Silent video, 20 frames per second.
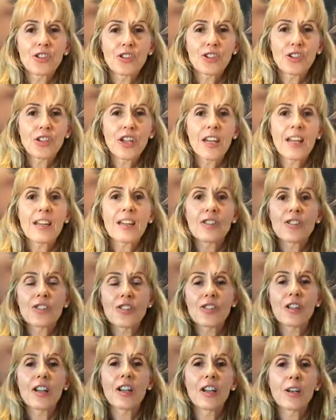
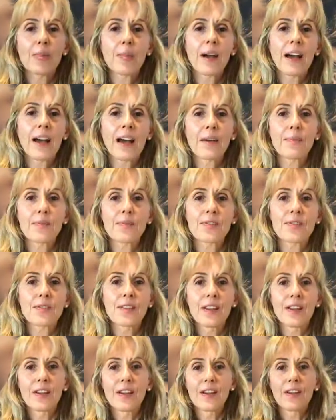change perhaps
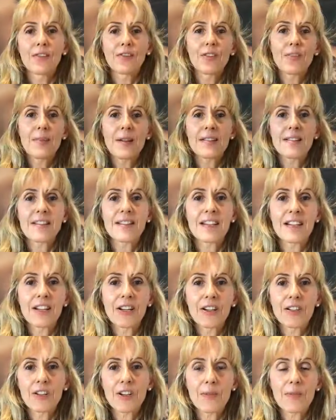fermenting
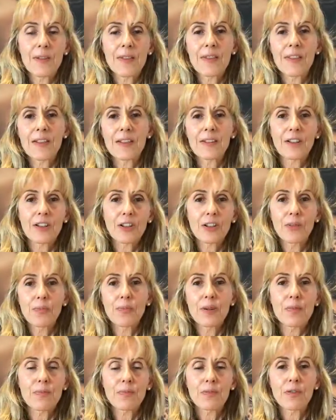argument that could
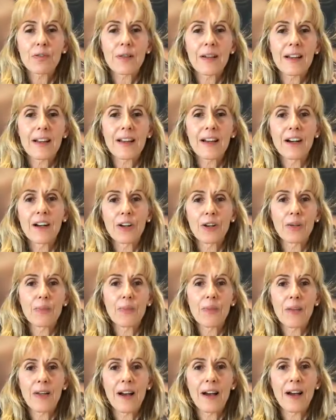be brewing up
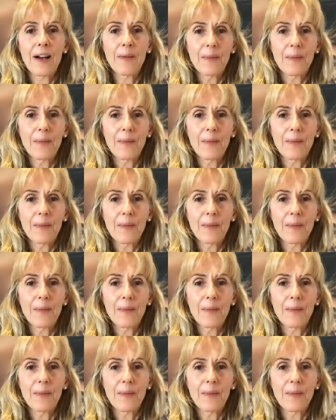there.